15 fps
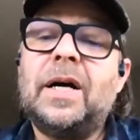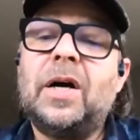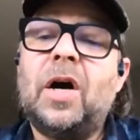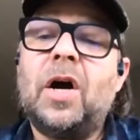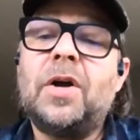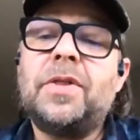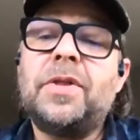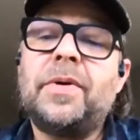
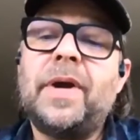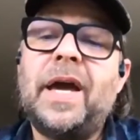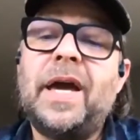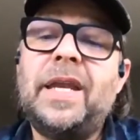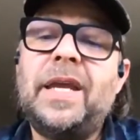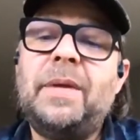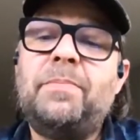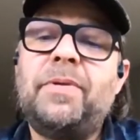Are there
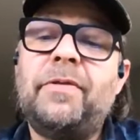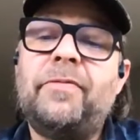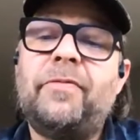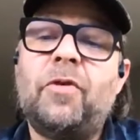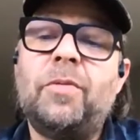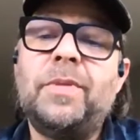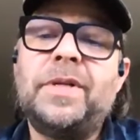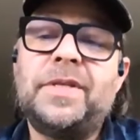any
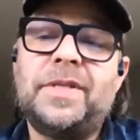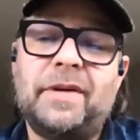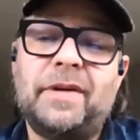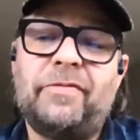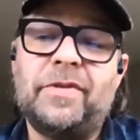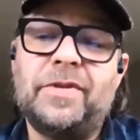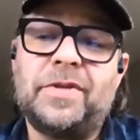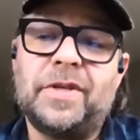performance
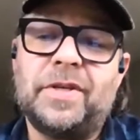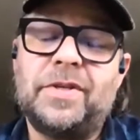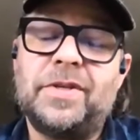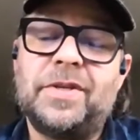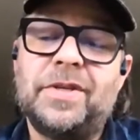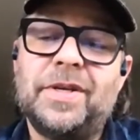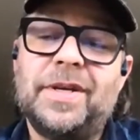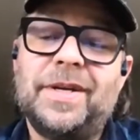differences?